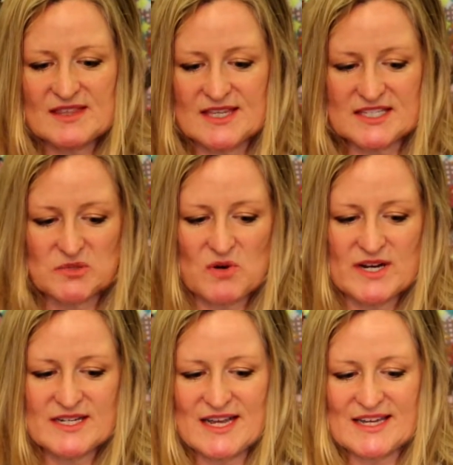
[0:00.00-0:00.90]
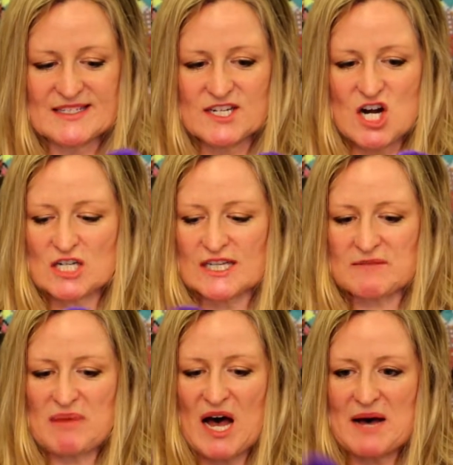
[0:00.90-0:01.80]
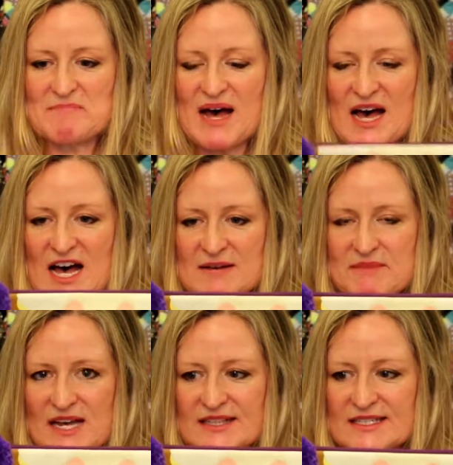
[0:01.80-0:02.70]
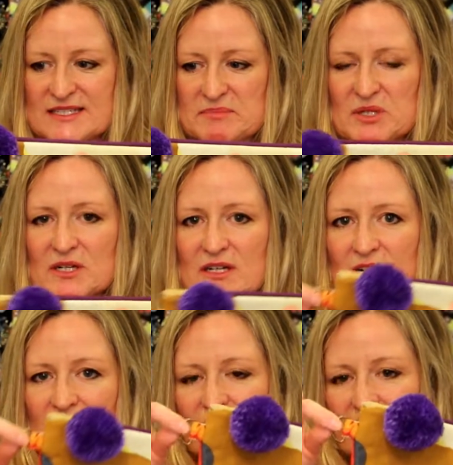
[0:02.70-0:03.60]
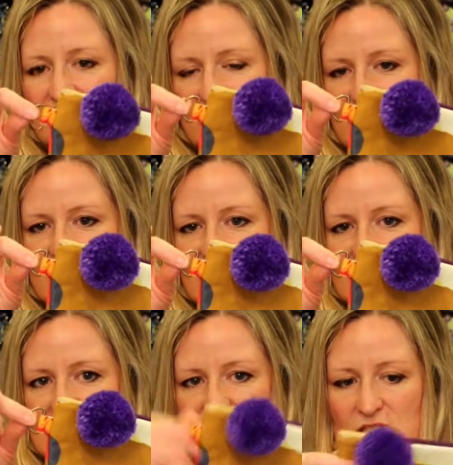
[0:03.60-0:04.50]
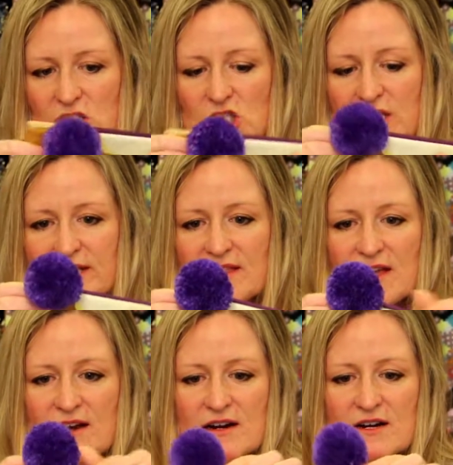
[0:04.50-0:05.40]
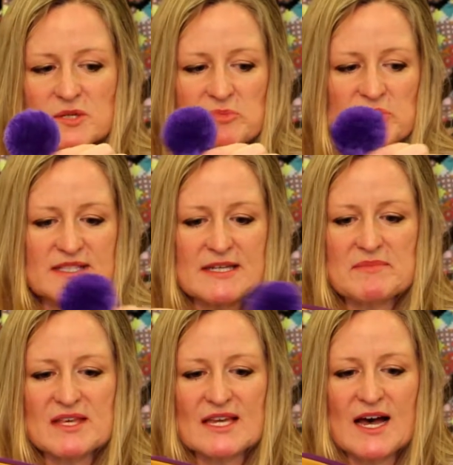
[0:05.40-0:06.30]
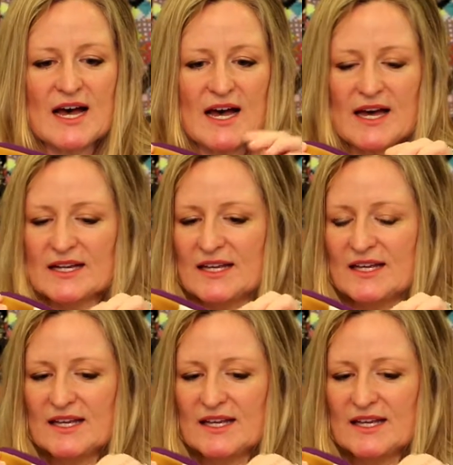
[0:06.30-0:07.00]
This one has a darling pom-pom on the zipper. Got a nice little hook there to put something on.